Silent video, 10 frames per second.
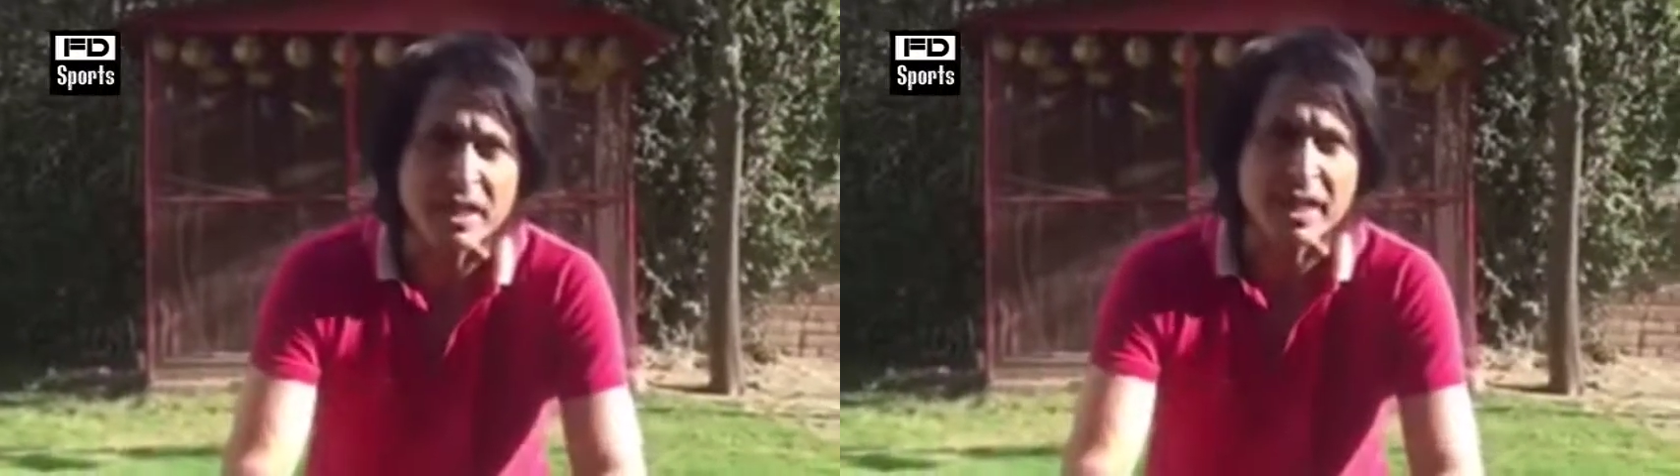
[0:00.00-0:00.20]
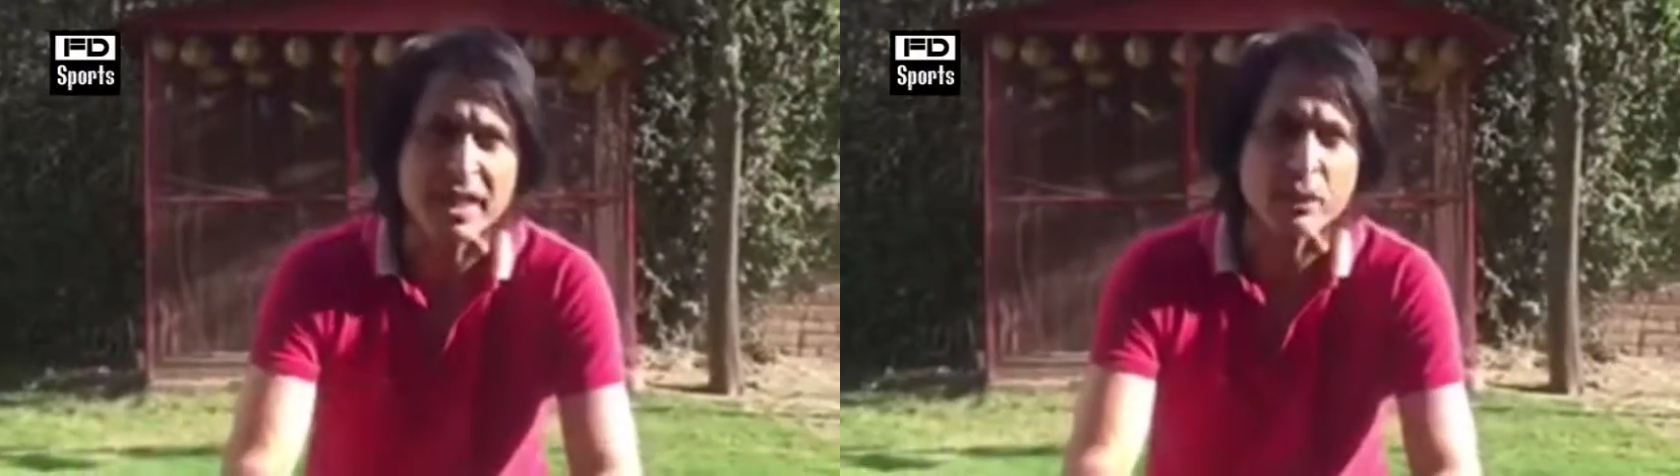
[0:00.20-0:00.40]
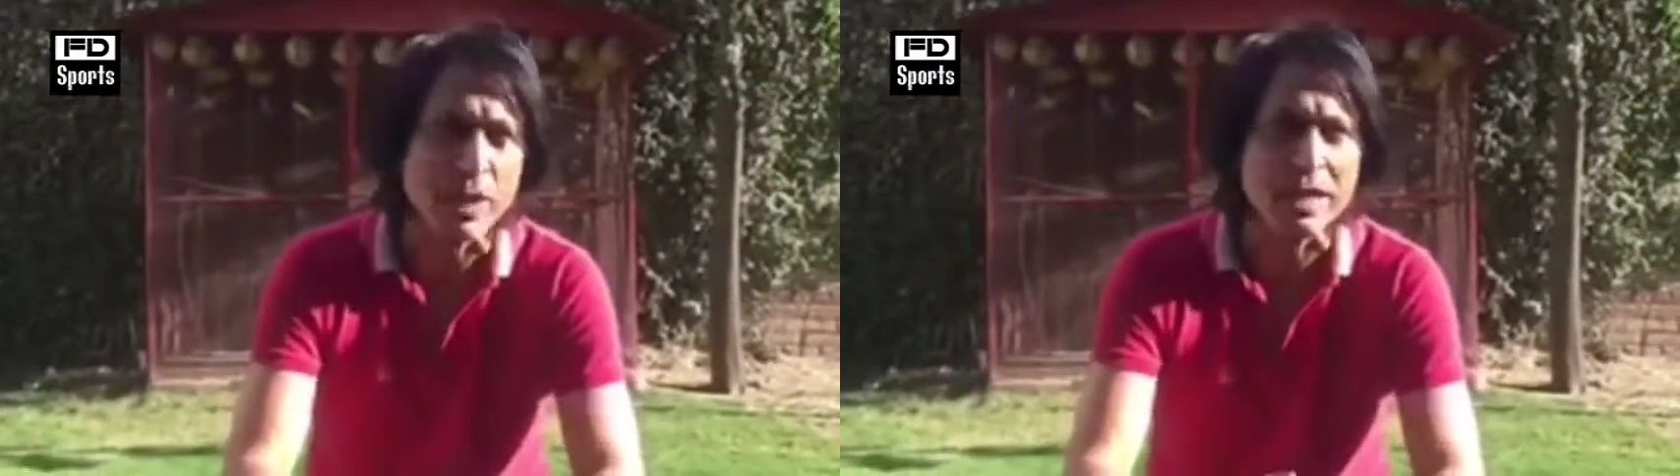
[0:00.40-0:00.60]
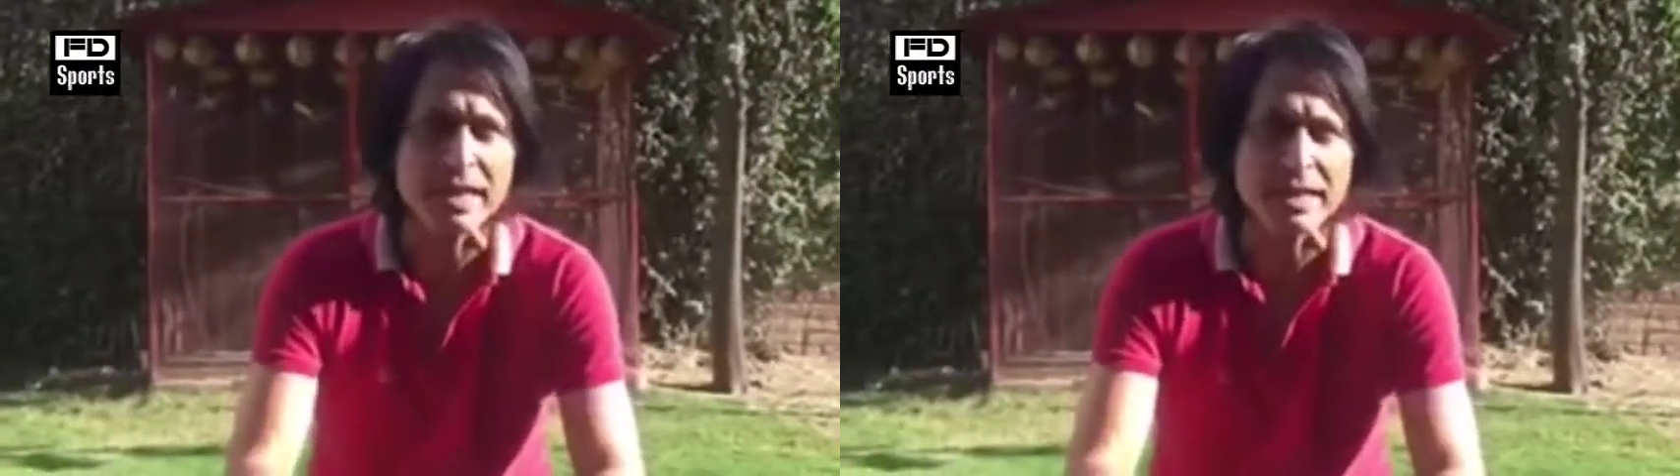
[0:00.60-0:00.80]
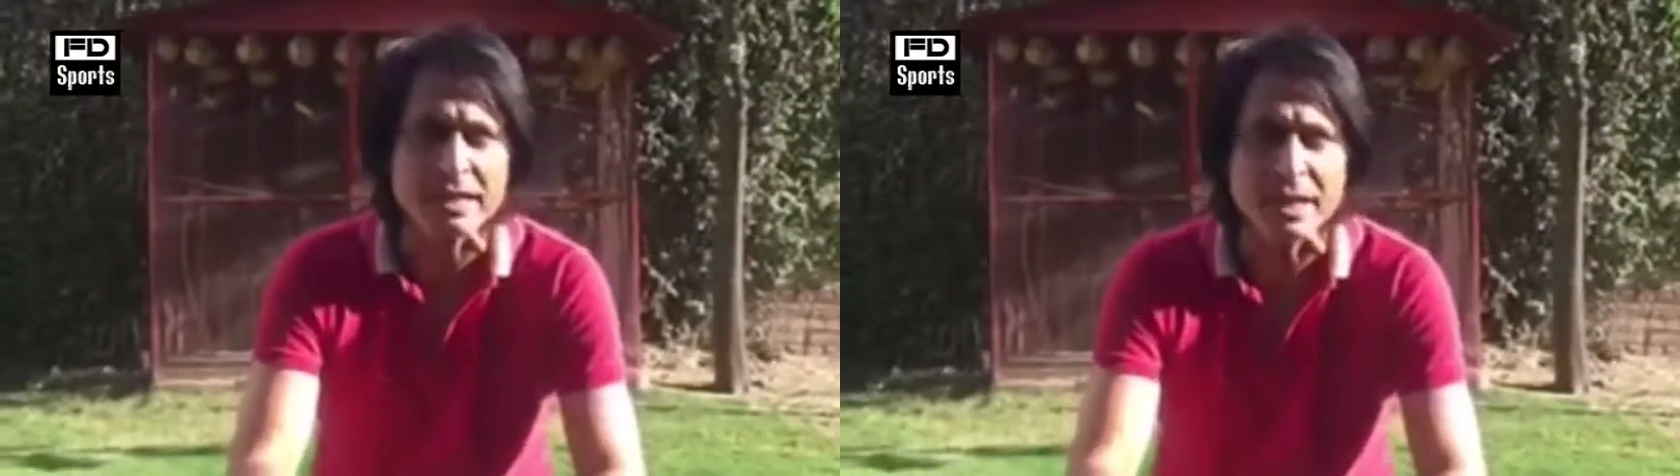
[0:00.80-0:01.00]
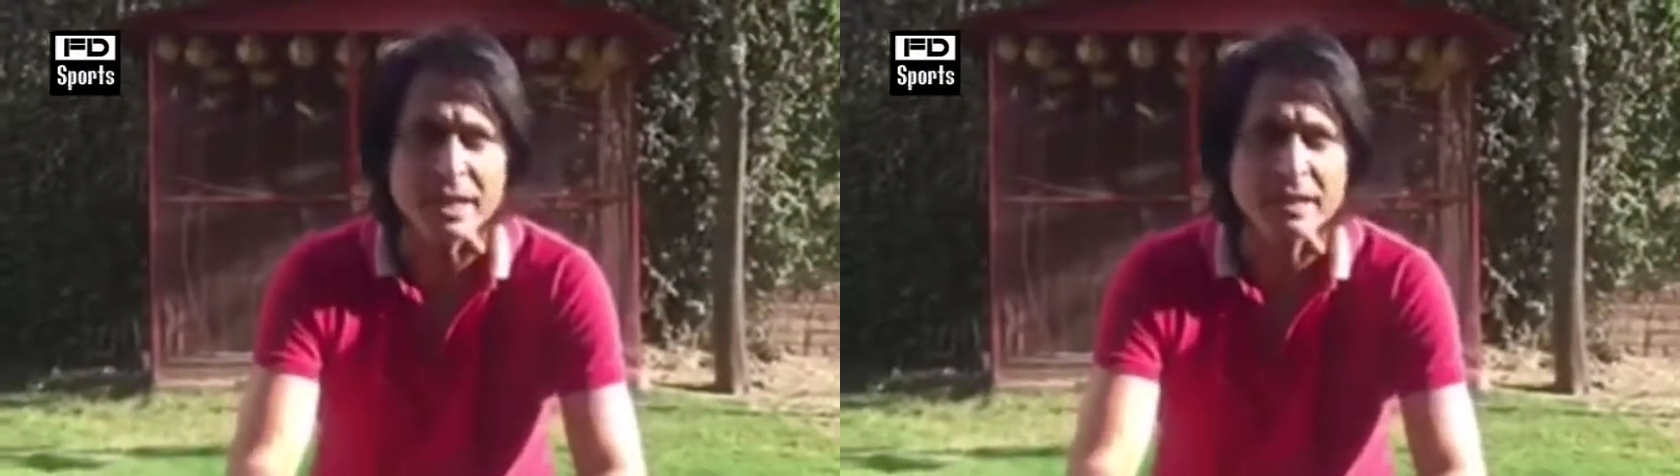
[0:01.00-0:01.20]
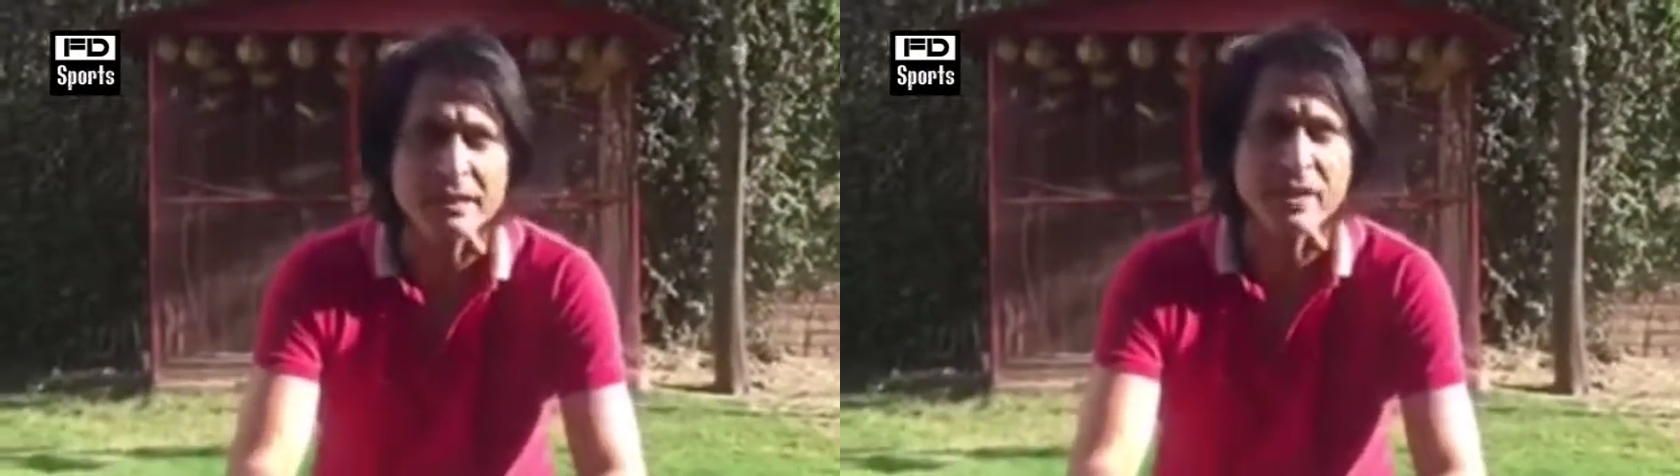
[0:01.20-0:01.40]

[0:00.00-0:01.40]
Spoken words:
can quickly instill